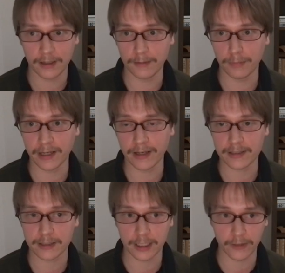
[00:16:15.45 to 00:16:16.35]
Black
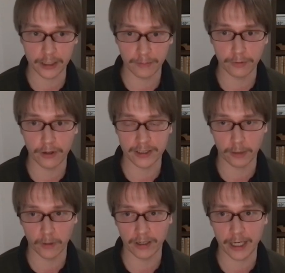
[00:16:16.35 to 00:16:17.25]
has 17 points
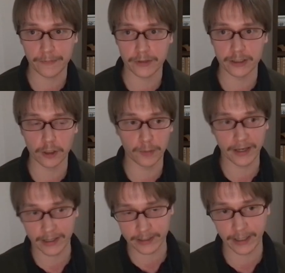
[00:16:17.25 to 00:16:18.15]
and one capture, so
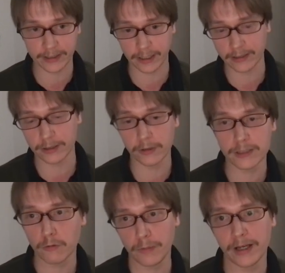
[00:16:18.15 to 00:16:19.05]
black has 18. So
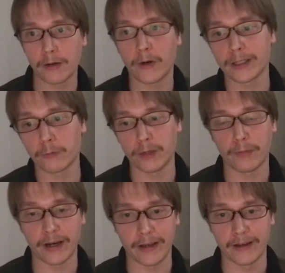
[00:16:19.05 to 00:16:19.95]
this would be a white win
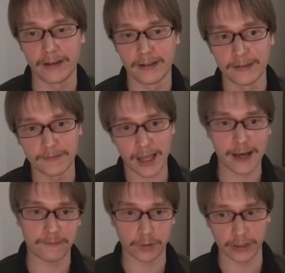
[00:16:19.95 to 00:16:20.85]
by
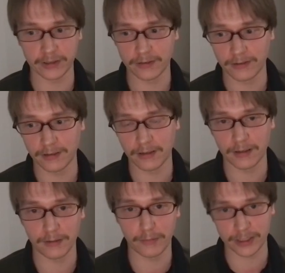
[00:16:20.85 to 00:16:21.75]
half point
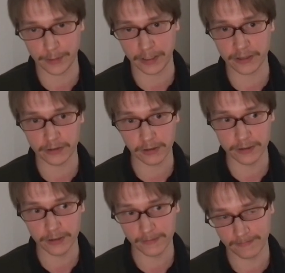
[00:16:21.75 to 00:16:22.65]
by Japanese
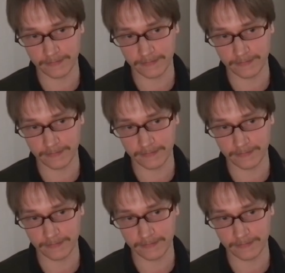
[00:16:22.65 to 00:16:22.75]
rules.